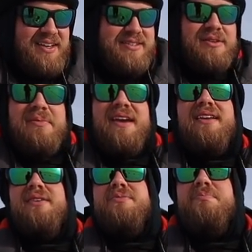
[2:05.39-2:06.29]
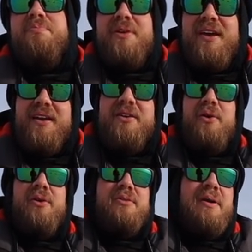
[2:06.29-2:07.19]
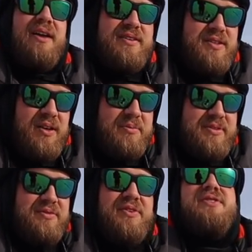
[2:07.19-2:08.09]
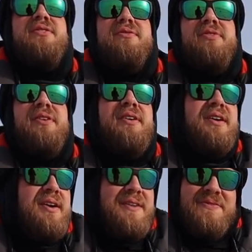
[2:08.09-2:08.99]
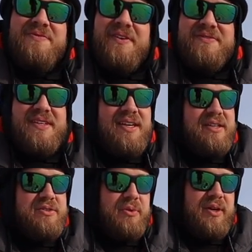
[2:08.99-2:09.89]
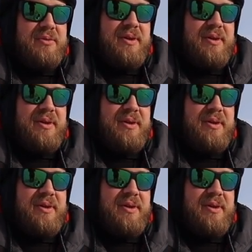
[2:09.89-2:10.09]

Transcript: So making those big quarter mile jumps, fishing for 15, 20